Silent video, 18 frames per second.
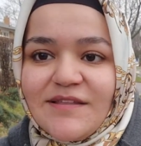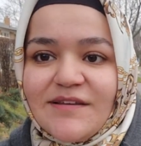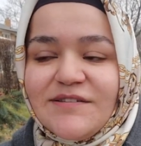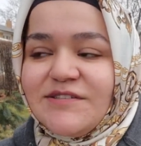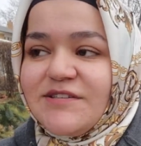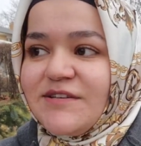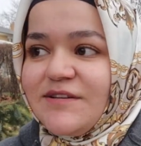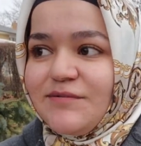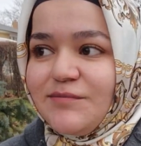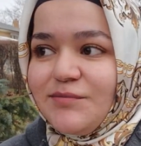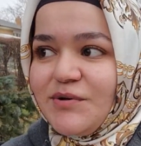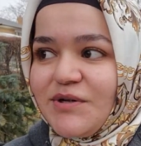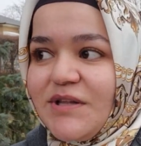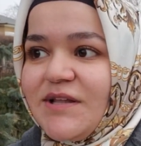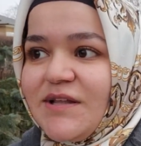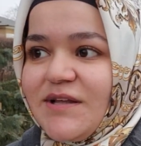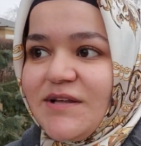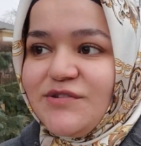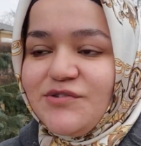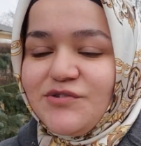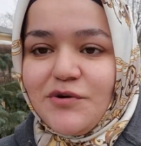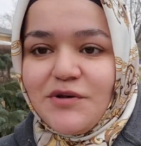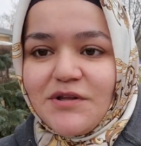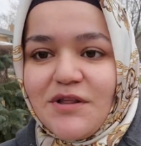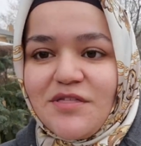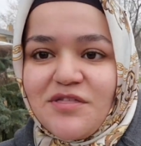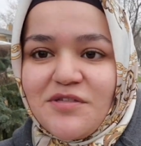she'll really
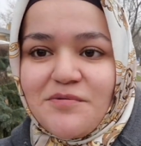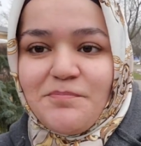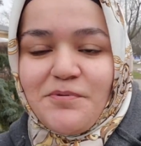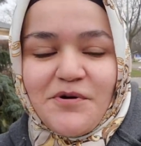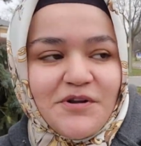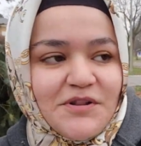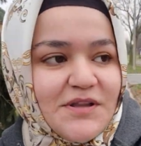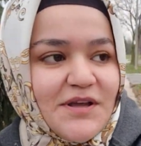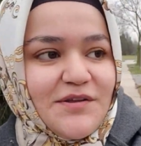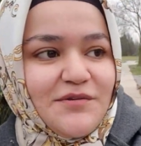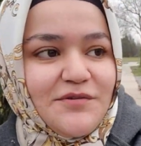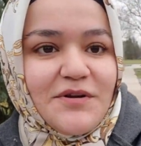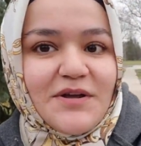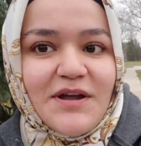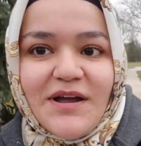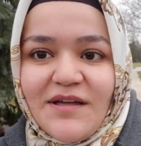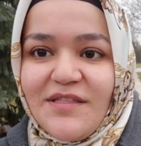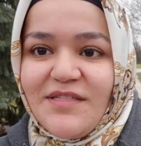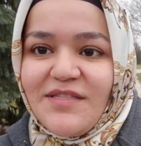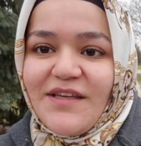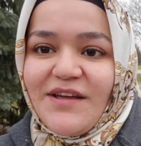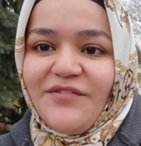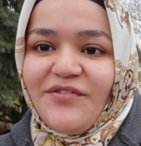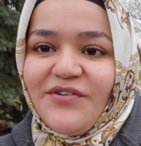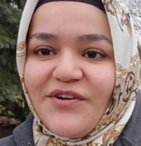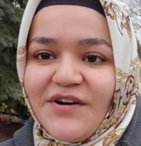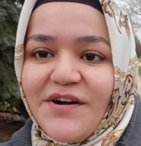enjoy the support that you guys
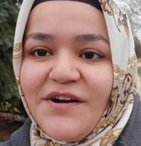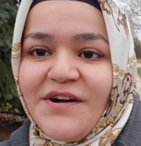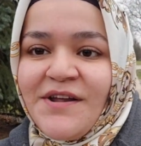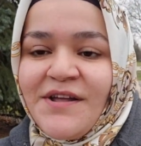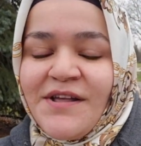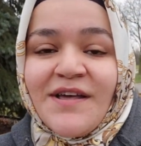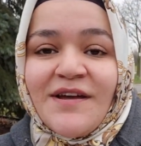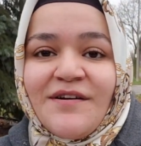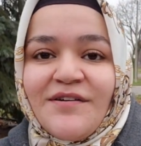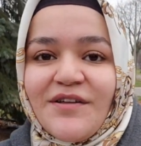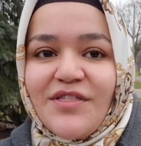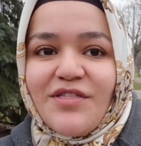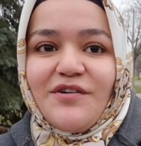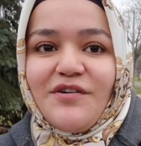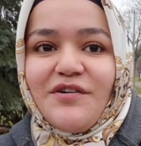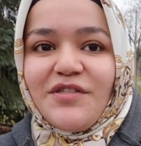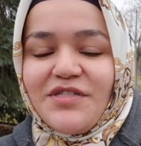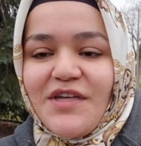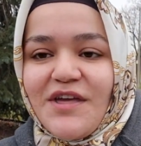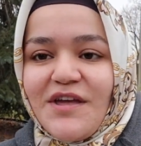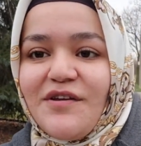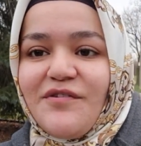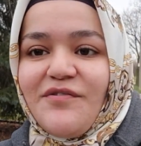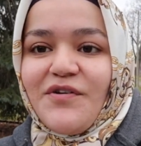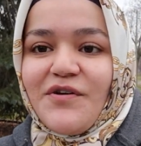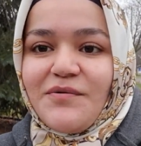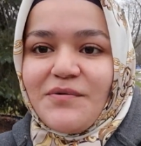give her. So thank
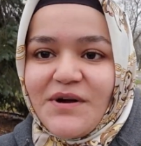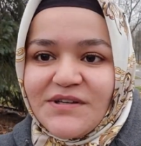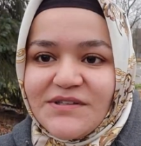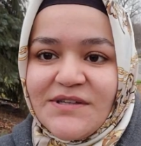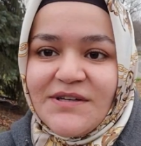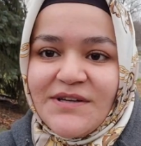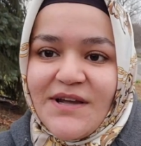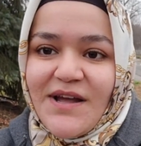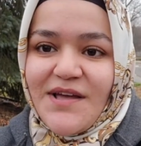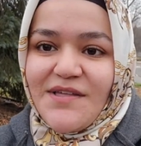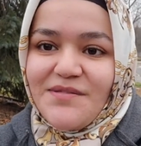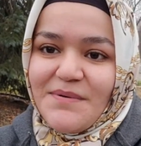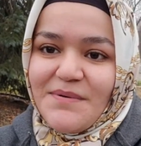you for watching, guys.